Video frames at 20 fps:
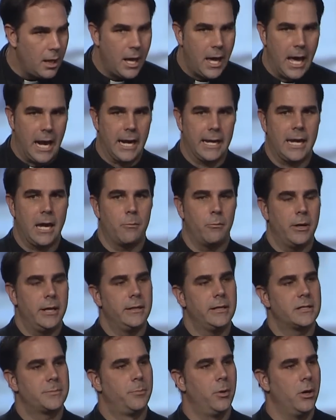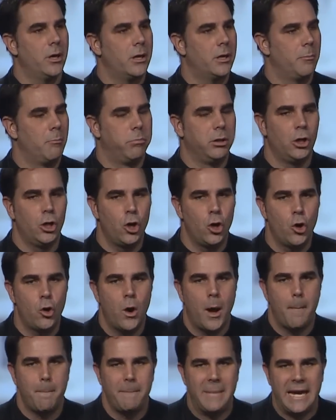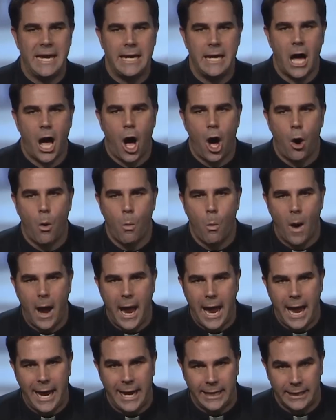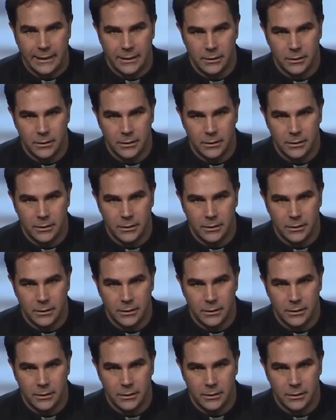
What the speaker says: And I kept reading this book, blew me away.